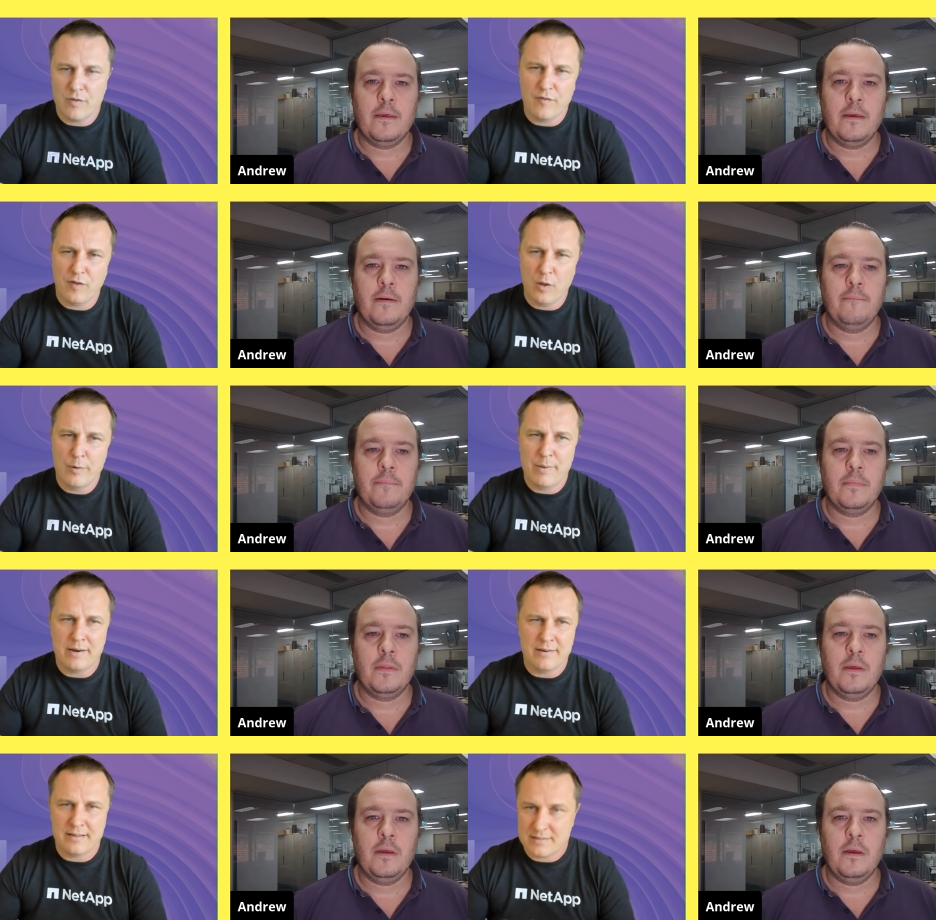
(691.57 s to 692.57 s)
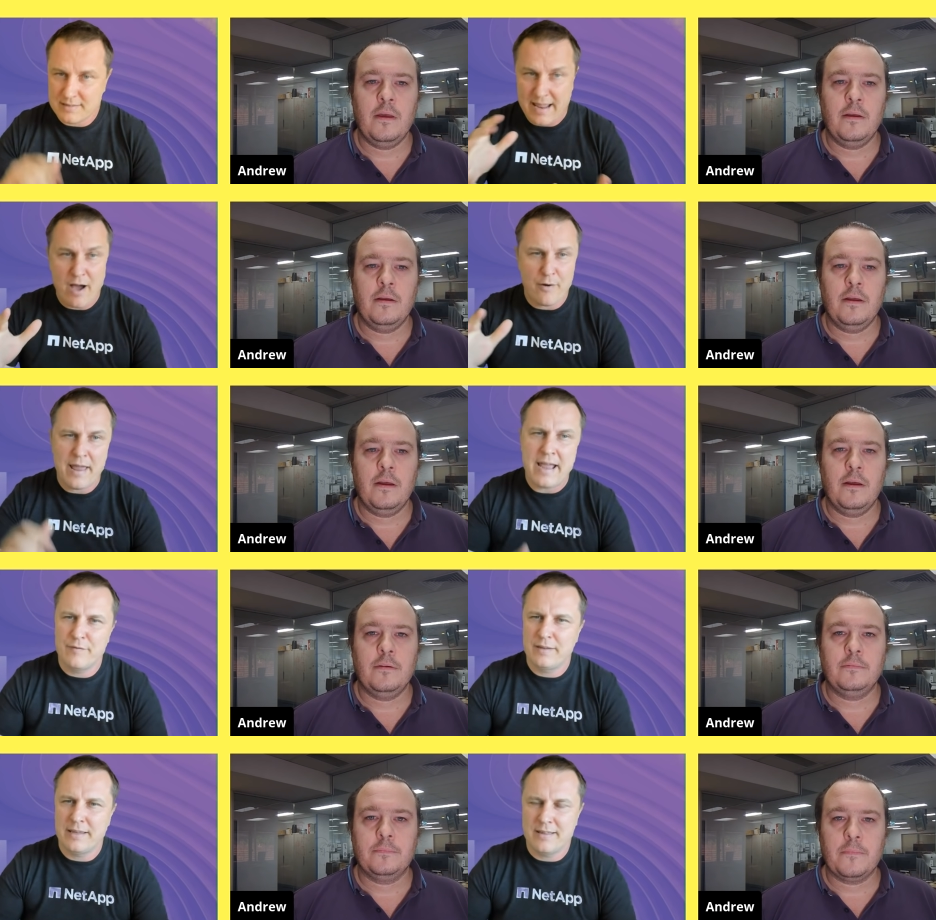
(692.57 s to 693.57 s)
Speaker 1: the Fluid button that's now
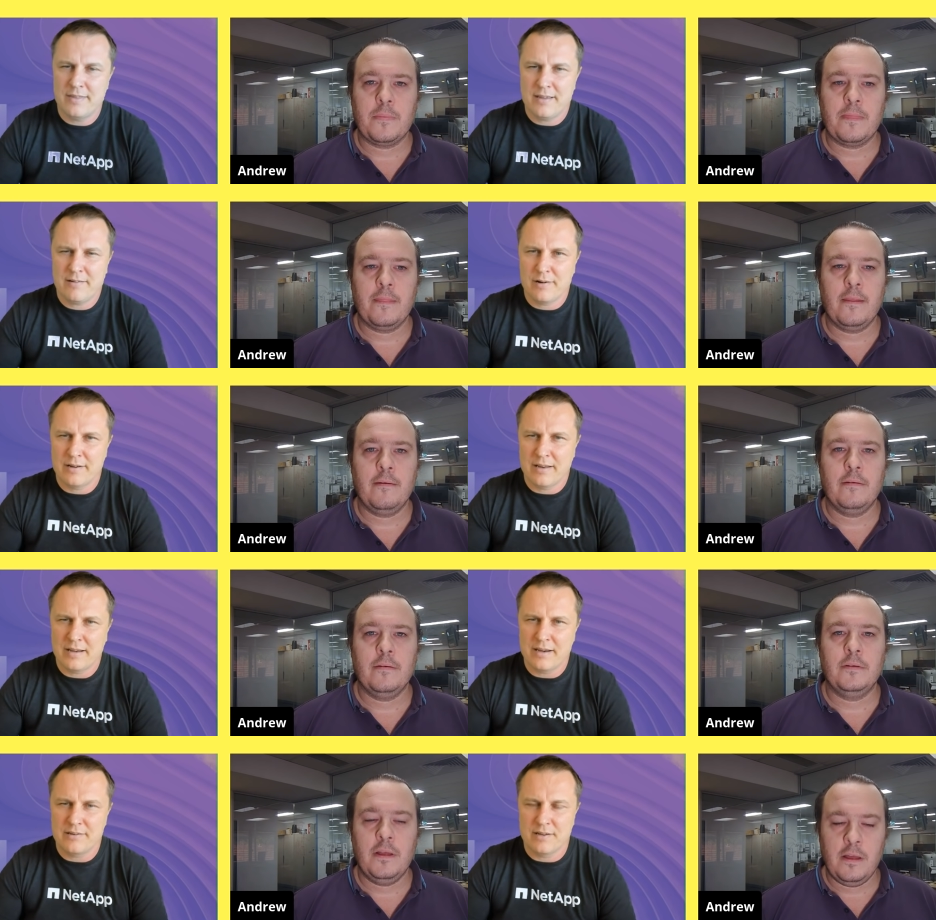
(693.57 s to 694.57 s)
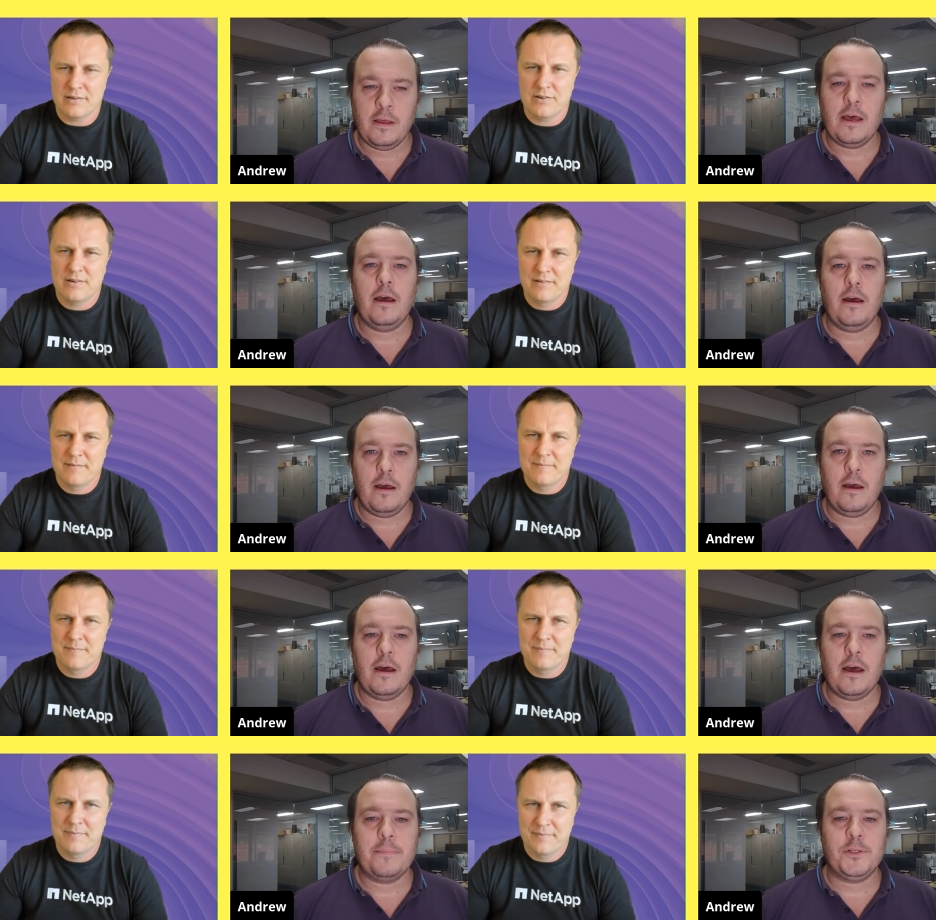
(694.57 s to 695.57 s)
natively in there and, and get in touch?
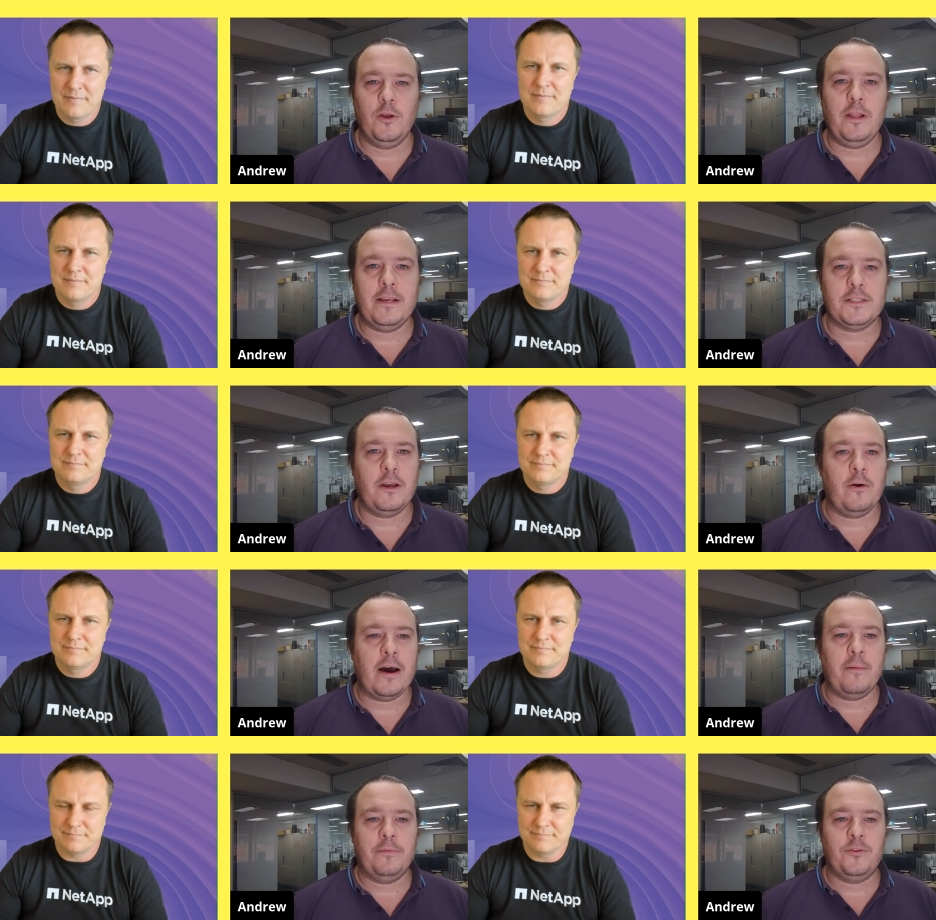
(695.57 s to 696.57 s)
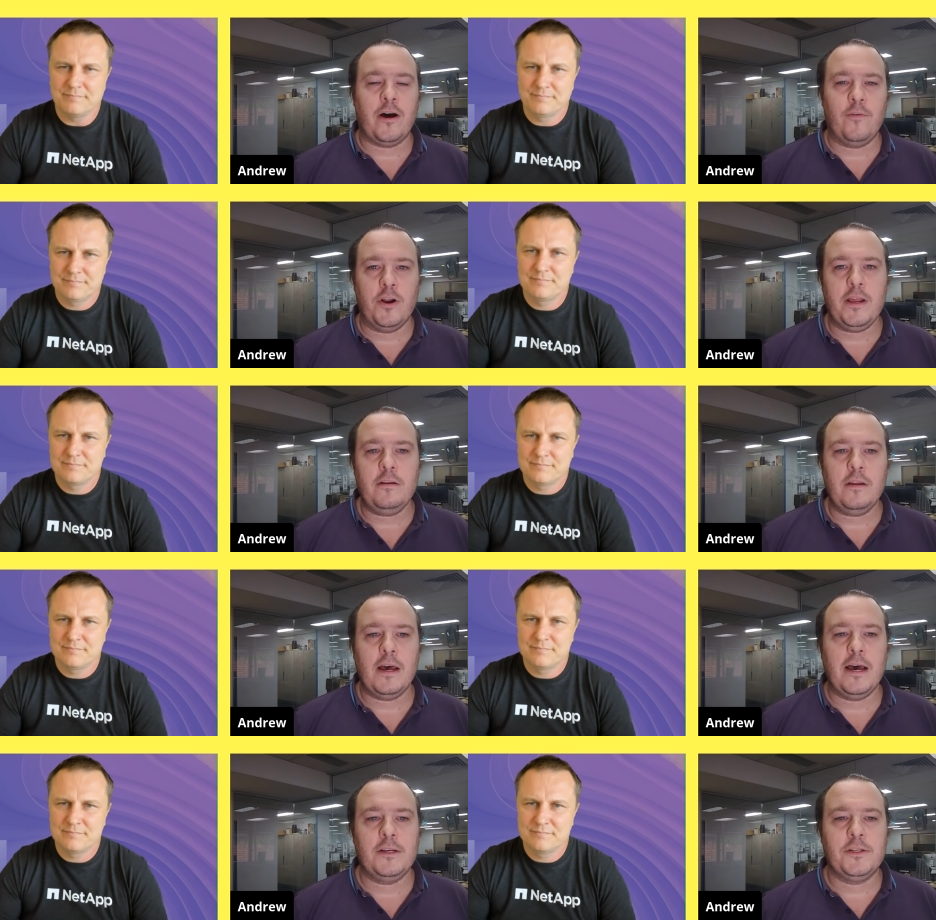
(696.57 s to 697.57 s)
Speaker 2: Absolutely. So uh, dive on in.
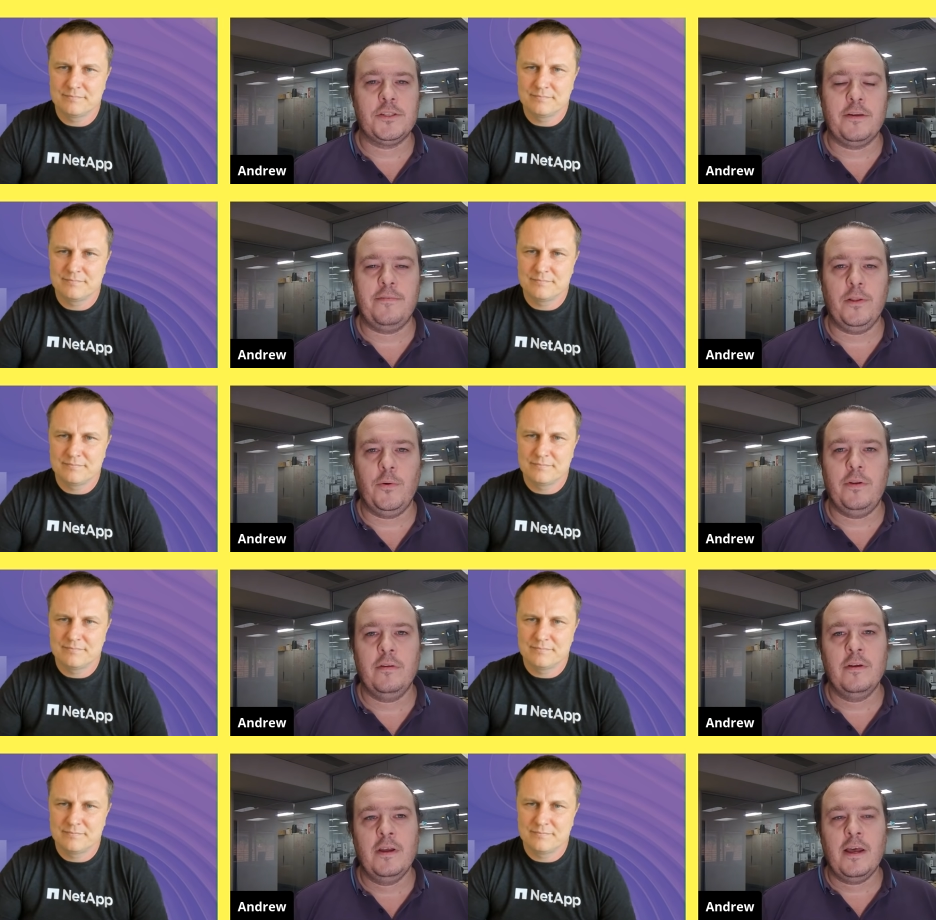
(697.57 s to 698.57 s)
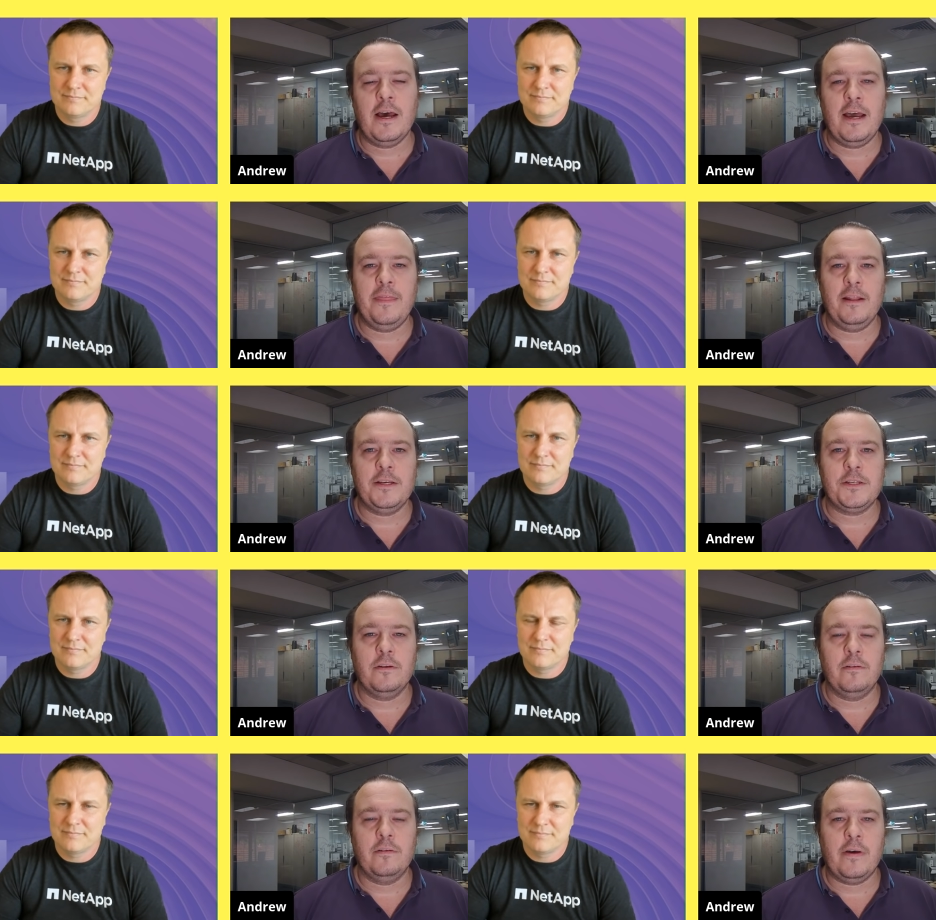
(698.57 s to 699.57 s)
Uh, you should see Fluid uh, in the list
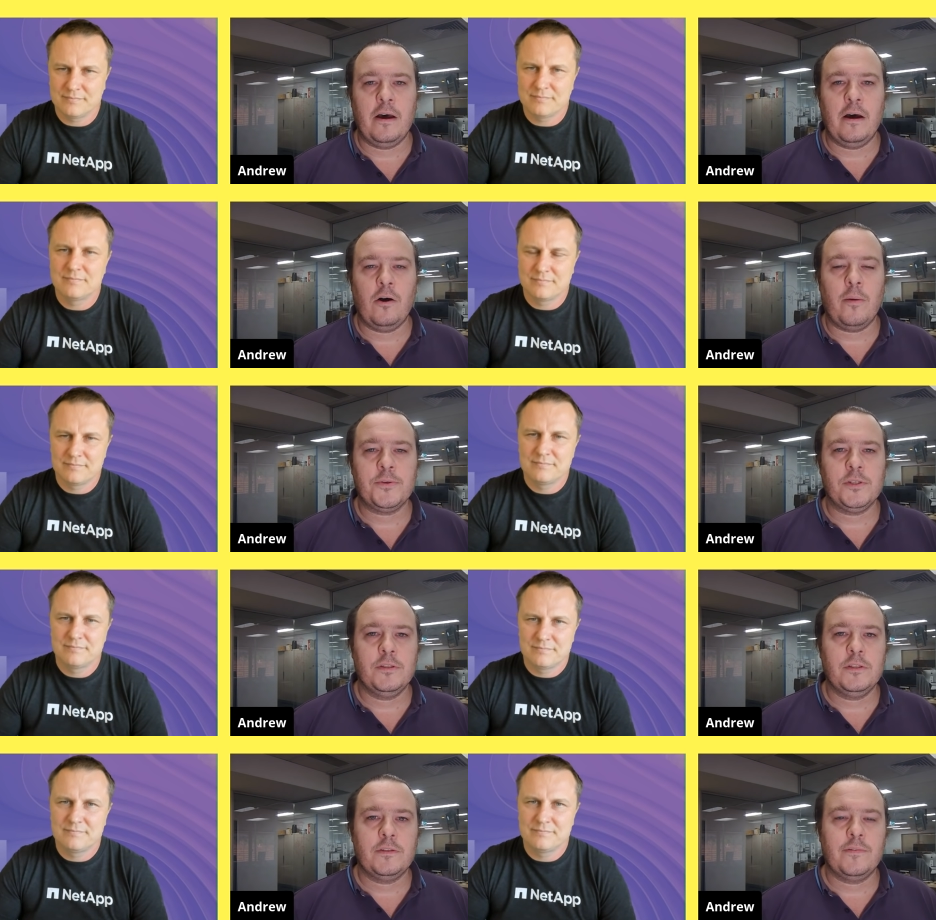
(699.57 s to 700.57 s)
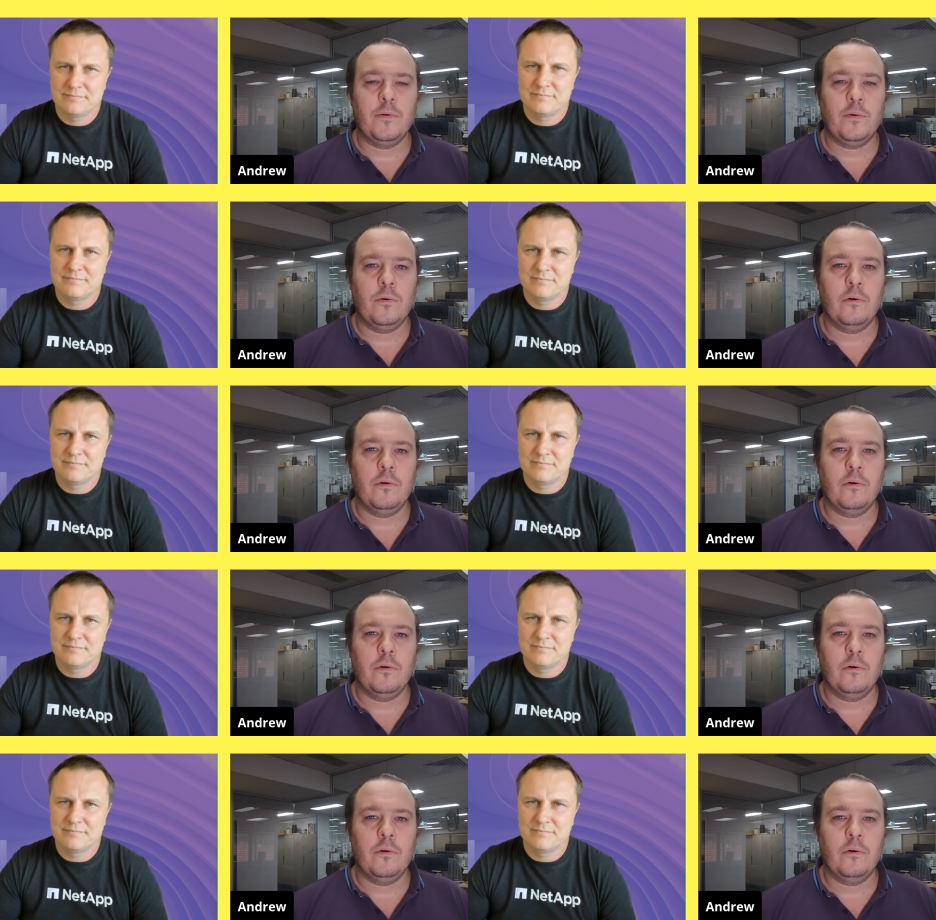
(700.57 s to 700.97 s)
of uh, options for